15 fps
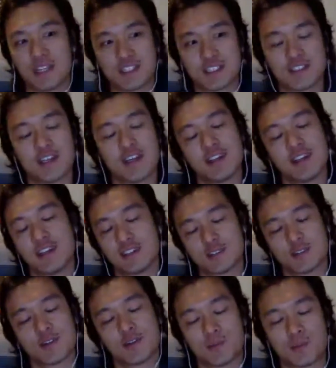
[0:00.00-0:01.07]
that they
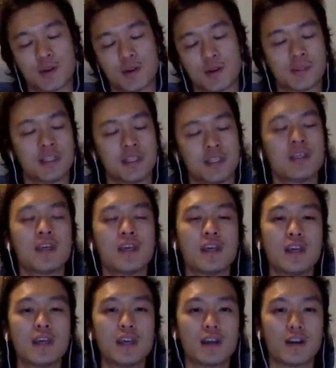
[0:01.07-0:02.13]
store it properly.
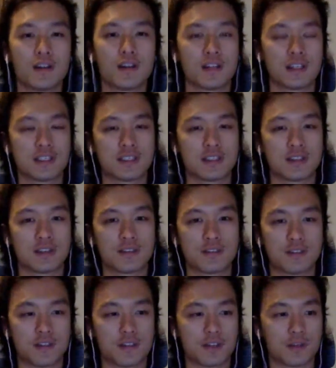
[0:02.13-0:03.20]
All that
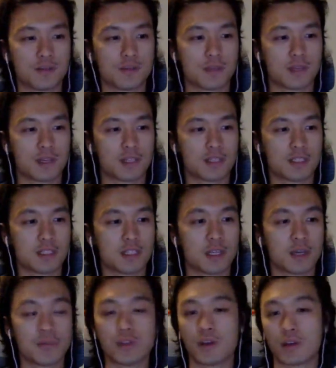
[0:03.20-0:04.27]
stuff can actually
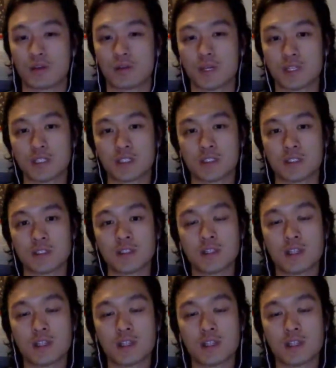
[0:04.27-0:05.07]
help the automation